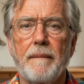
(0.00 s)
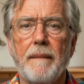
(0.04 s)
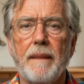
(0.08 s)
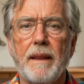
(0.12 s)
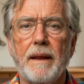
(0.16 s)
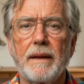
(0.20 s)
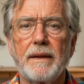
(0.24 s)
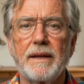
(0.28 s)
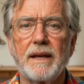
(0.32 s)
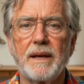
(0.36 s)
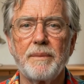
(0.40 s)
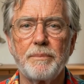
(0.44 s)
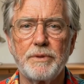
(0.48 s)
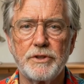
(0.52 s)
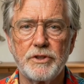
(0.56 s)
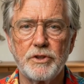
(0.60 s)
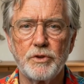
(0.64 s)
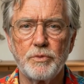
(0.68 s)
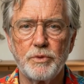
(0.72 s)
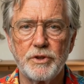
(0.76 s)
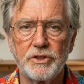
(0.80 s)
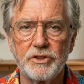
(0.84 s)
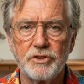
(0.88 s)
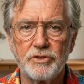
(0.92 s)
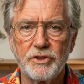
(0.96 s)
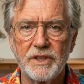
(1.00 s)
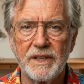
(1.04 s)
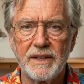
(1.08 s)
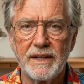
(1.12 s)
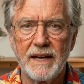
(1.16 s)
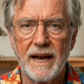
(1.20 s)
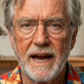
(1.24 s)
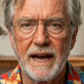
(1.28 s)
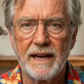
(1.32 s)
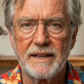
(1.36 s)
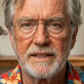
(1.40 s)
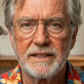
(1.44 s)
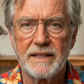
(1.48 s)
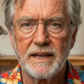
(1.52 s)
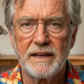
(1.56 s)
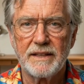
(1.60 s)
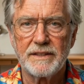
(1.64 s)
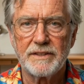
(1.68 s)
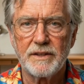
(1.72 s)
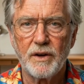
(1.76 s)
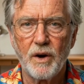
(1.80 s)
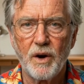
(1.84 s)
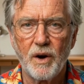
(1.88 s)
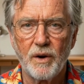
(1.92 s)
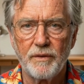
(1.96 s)
attempts to restrict
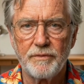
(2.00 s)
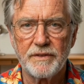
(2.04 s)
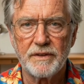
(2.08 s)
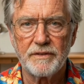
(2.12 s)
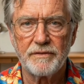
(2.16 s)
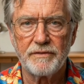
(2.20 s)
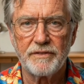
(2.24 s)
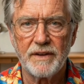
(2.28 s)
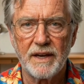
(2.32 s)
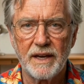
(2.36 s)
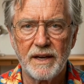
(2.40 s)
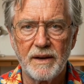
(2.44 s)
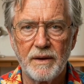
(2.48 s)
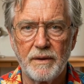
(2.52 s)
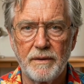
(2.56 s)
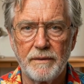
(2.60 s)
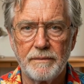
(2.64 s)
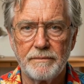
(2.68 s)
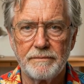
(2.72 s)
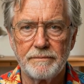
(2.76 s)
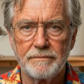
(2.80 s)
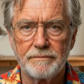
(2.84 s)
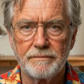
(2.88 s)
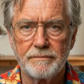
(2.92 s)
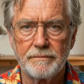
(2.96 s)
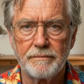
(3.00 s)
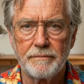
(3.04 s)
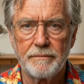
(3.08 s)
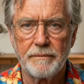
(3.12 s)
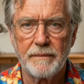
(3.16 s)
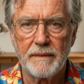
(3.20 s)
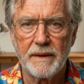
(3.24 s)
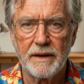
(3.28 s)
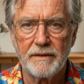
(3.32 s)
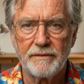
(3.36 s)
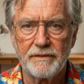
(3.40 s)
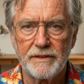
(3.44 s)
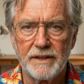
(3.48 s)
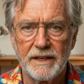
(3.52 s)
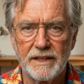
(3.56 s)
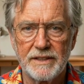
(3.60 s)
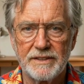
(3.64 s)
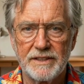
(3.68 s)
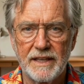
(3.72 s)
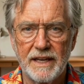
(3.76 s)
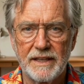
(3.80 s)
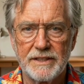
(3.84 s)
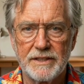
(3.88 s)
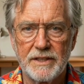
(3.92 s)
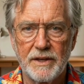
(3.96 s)
access often fail. If things
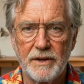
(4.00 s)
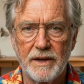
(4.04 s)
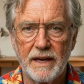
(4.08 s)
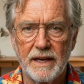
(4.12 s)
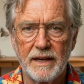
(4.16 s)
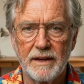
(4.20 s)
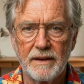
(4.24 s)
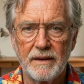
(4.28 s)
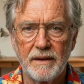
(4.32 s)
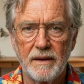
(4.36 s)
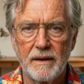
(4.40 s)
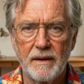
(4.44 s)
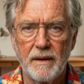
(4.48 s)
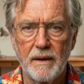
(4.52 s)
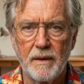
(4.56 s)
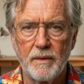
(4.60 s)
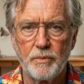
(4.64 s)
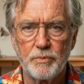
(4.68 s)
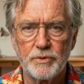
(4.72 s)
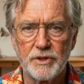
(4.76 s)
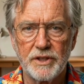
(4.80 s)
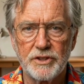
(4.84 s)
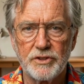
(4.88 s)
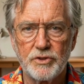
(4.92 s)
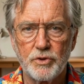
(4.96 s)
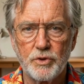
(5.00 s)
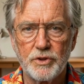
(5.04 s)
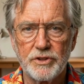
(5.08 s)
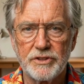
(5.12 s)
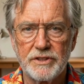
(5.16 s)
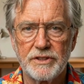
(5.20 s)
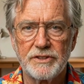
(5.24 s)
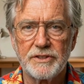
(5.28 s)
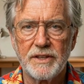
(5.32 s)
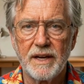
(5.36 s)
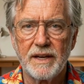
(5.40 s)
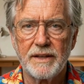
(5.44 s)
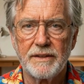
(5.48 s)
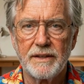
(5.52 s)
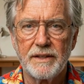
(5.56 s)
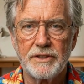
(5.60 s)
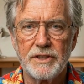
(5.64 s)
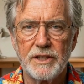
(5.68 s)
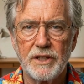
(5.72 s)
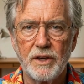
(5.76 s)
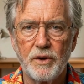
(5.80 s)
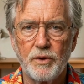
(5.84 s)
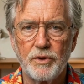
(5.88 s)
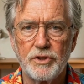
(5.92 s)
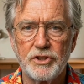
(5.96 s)
escalate, resources like the
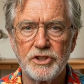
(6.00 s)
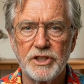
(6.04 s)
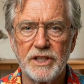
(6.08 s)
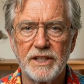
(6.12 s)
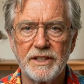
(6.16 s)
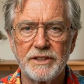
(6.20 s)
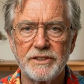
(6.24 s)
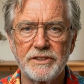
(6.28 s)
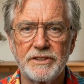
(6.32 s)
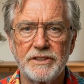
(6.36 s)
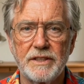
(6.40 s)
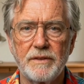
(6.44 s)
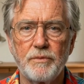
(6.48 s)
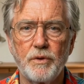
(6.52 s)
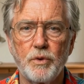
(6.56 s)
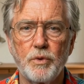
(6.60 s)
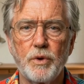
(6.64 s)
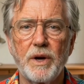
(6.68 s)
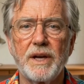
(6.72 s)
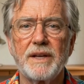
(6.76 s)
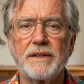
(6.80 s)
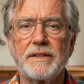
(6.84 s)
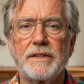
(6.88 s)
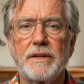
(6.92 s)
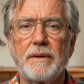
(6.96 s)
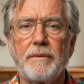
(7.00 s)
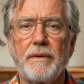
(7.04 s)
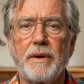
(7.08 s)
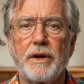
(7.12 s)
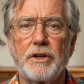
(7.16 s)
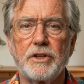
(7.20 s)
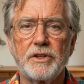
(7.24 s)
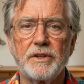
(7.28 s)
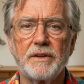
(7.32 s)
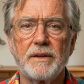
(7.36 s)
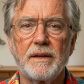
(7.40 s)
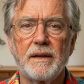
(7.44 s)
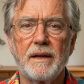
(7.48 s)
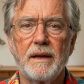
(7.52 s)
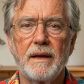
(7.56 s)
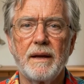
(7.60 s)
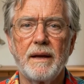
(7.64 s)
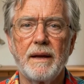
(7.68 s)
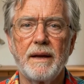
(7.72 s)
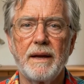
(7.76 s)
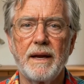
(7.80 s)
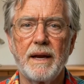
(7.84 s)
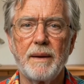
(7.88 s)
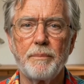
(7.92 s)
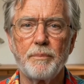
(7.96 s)
DOJ's Civil Rights Division
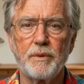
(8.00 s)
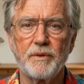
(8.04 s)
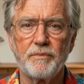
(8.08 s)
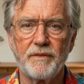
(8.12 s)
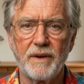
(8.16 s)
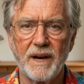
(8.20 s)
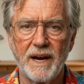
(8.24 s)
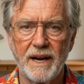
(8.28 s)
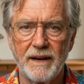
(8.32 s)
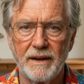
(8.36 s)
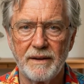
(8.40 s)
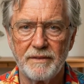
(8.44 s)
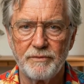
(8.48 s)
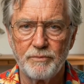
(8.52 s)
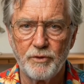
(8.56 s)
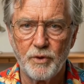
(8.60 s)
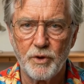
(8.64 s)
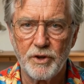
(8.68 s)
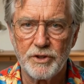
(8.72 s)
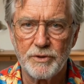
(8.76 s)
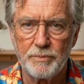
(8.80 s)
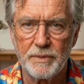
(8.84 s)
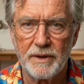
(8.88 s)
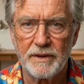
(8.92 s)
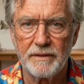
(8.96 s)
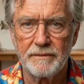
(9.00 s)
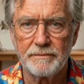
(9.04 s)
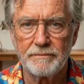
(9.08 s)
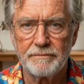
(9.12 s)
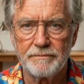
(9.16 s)
can provide enforcement.